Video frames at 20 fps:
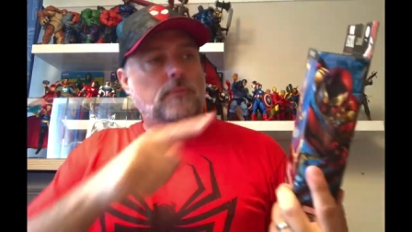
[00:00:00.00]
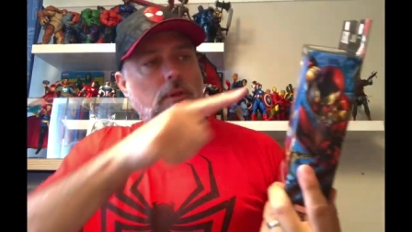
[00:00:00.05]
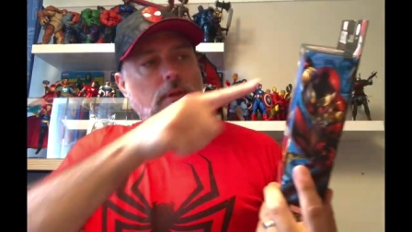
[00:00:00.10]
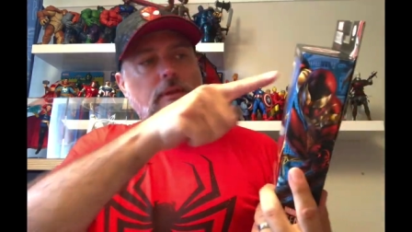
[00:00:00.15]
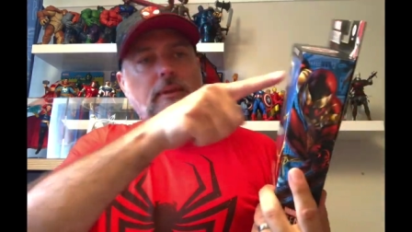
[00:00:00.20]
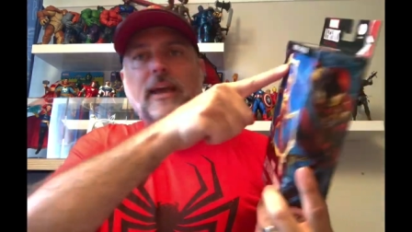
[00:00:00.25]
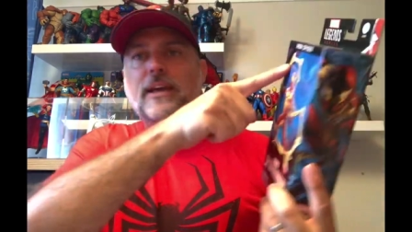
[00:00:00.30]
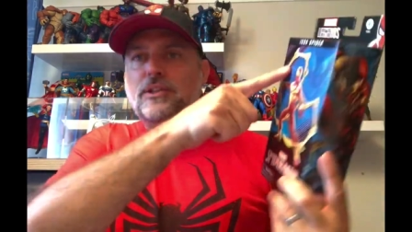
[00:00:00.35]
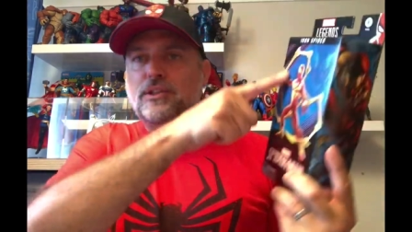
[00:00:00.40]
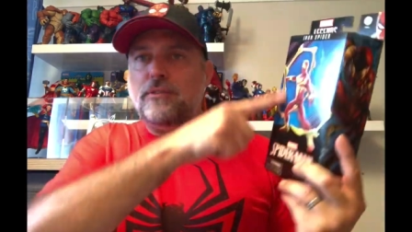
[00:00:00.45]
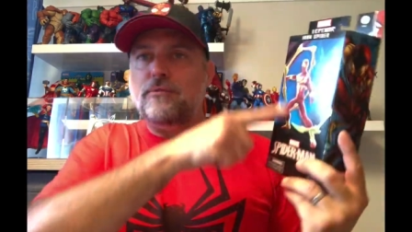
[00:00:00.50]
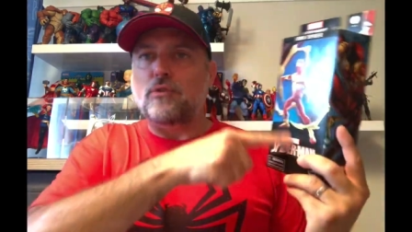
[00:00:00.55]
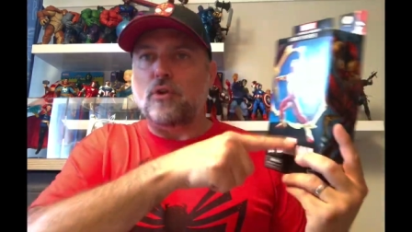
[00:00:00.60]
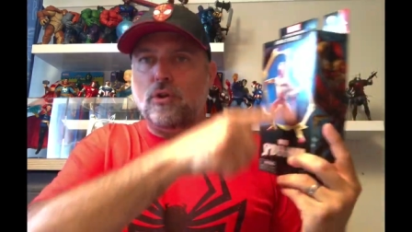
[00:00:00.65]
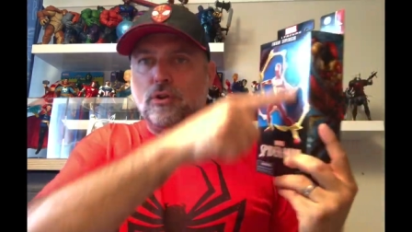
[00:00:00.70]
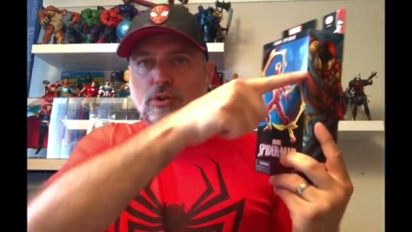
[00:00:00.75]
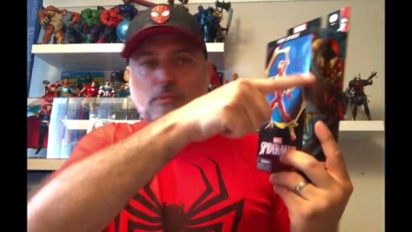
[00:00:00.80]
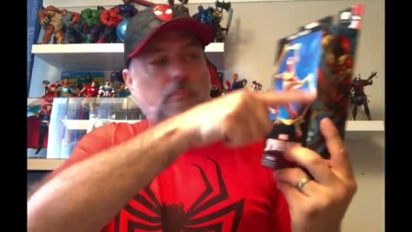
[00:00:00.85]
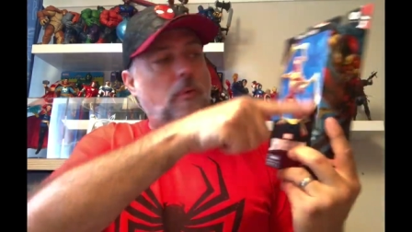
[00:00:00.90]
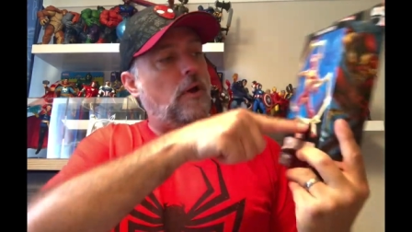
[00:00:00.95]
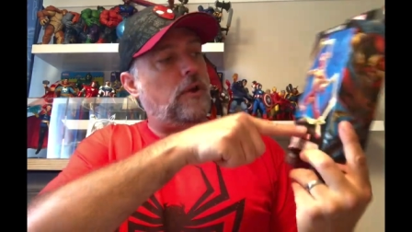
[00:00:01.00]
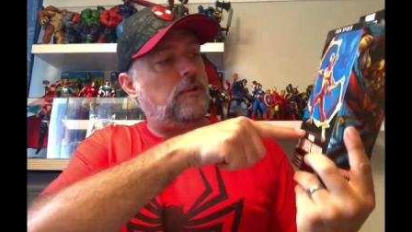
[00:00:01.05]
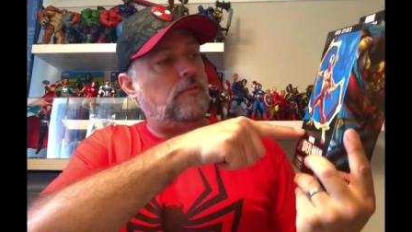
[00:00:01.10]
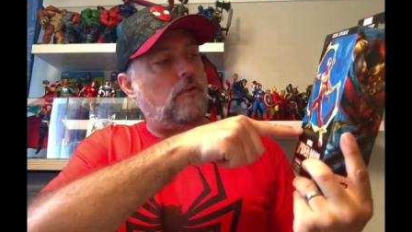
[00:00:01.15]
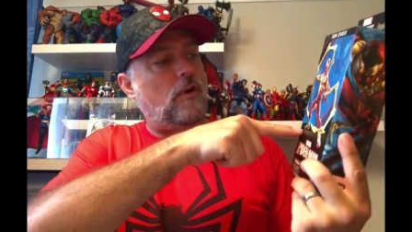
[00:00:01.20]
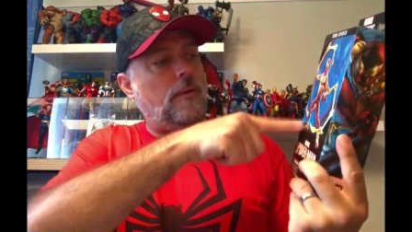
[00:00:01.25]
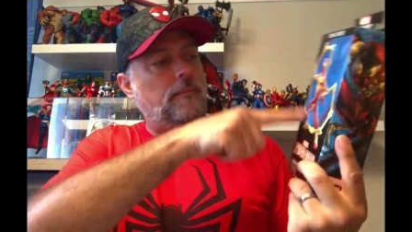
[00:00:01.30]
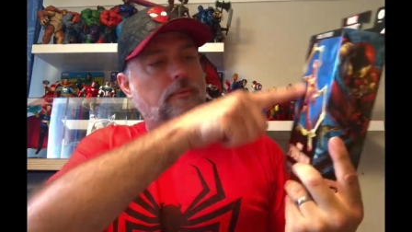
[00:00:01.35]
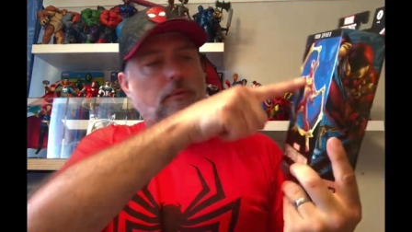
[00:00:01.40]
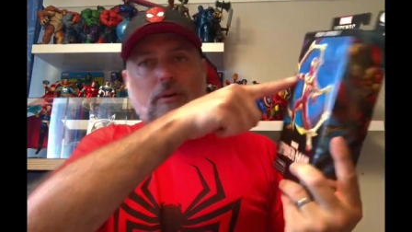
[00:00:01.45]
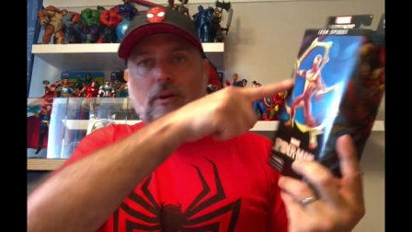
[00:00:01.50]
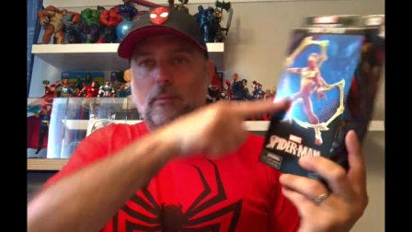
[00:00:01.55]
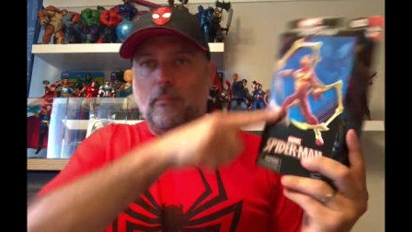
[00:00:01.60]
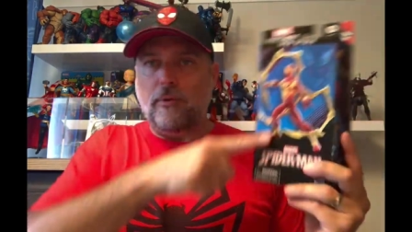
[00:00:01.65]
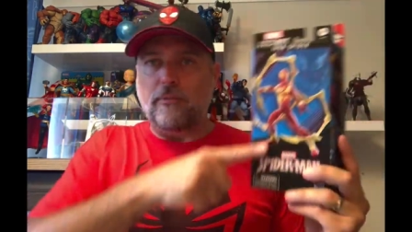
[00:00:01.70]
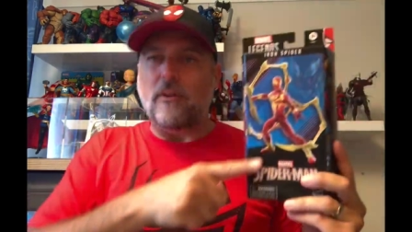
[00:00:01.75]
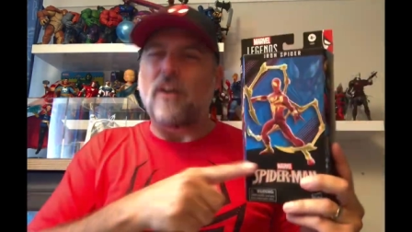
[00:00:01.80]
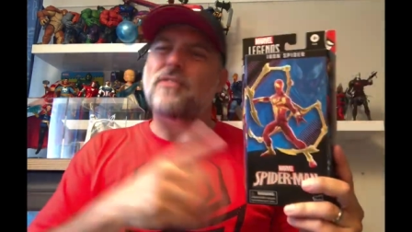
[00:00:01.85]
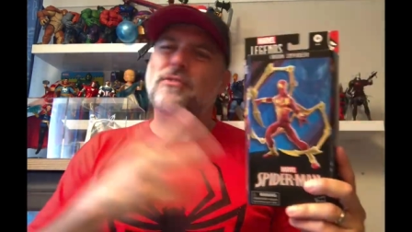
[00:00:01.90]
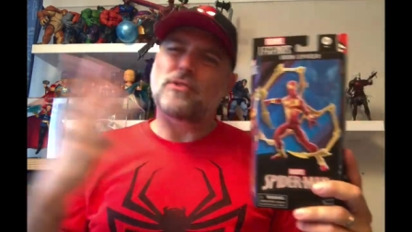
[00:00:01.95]
Yes, you've got the spider arms that come
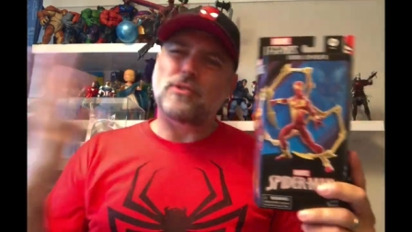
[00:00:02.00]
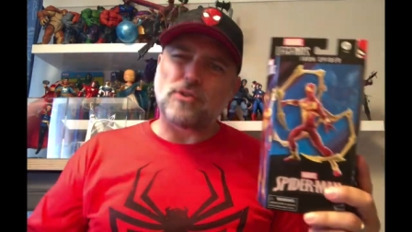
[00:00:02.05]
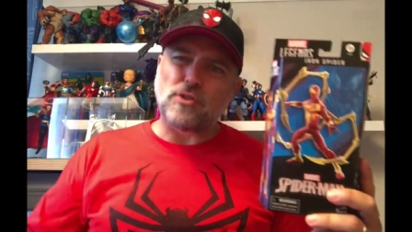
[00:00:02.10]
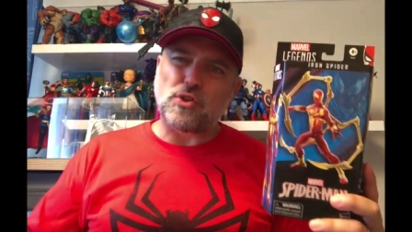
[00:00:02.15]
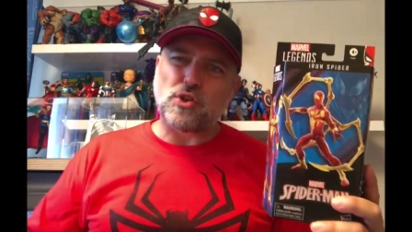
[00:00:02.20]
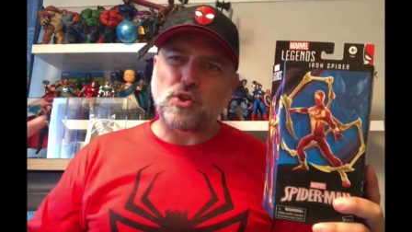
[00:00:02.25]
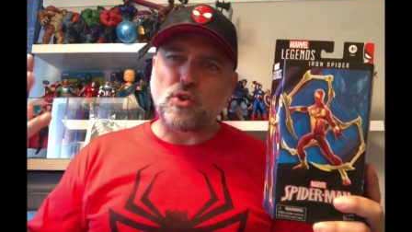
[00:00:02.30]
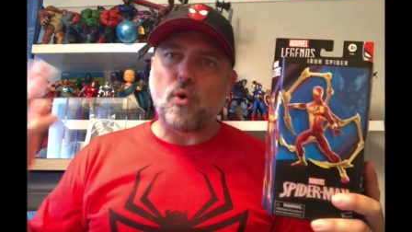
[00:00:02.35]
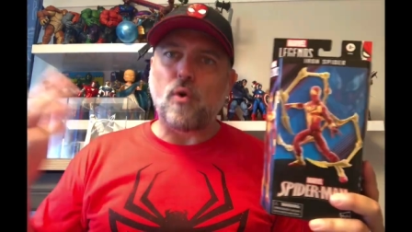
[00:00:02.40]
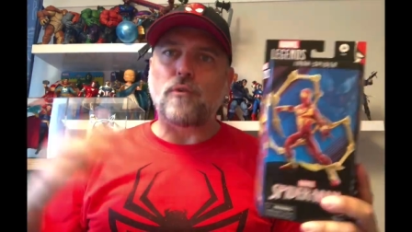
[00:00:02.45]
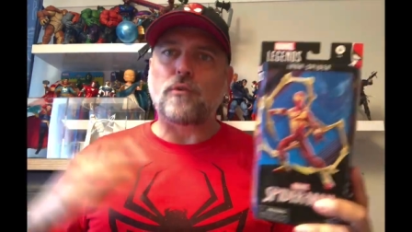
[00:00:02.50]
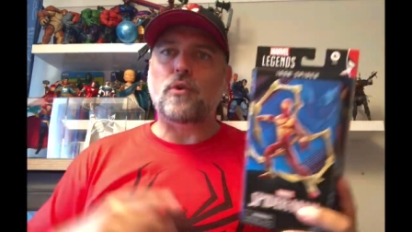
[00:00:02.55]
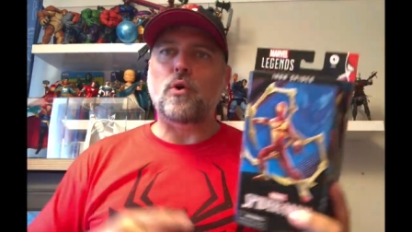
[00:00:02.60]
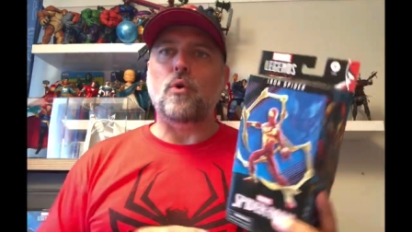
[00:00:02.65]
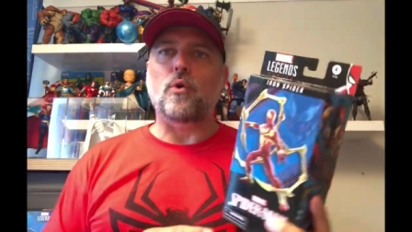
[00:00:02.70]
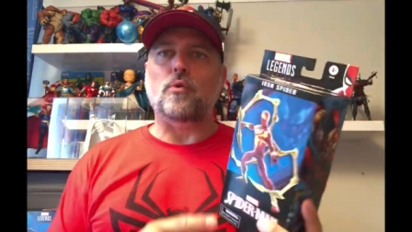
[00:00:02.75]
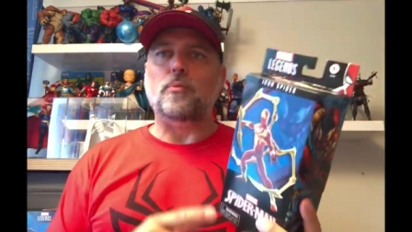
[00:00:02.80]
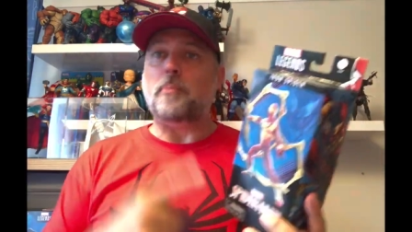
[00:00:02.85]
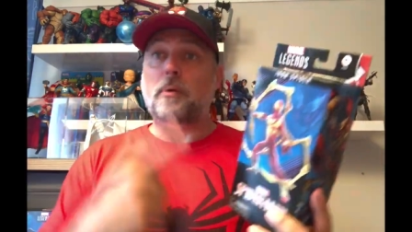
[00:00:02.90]
with it. Sure, of course.